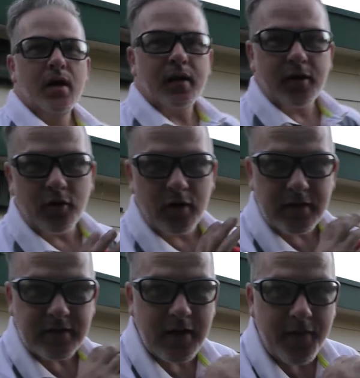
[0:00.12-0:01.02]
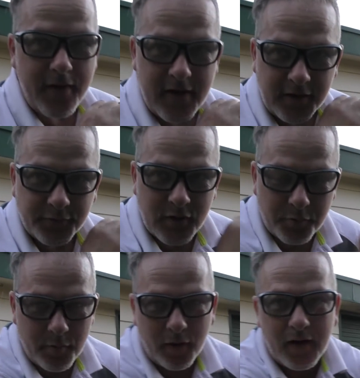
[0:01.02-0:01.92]
G'day guys, thanks for
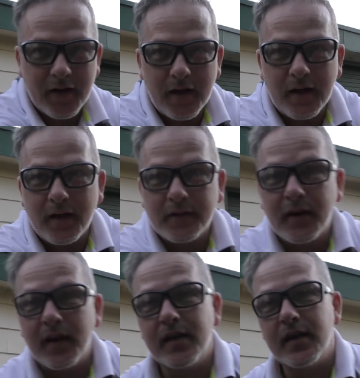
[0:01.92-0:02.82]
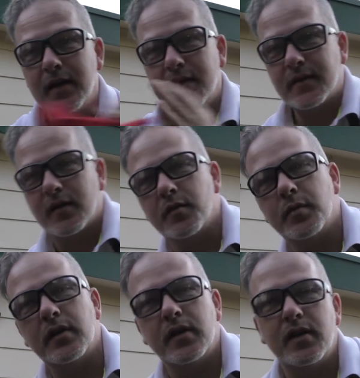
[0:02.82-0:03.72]
stopping by. Uh, today is going to
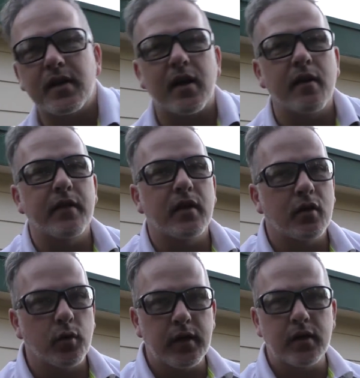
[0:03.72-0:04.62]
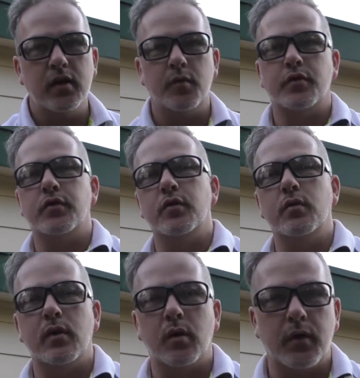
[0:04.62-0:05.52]
be Caravan Quickie number
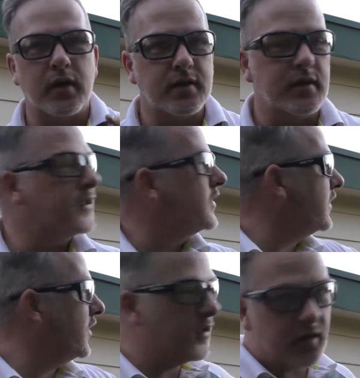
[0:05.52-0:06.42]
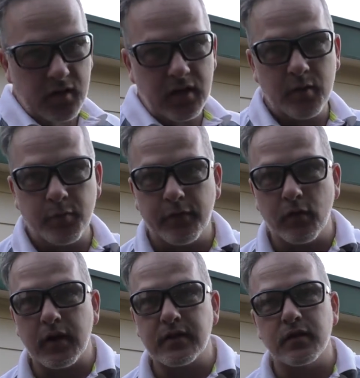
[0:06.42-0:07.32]
two and we're going to sneak this in uh,
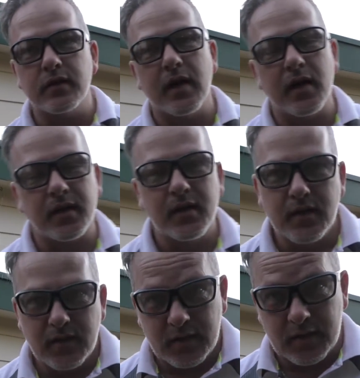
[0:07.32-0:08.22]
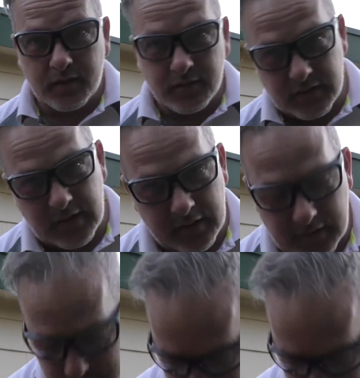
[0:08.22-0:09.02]
before it gets too dark because uh, it's starting to get a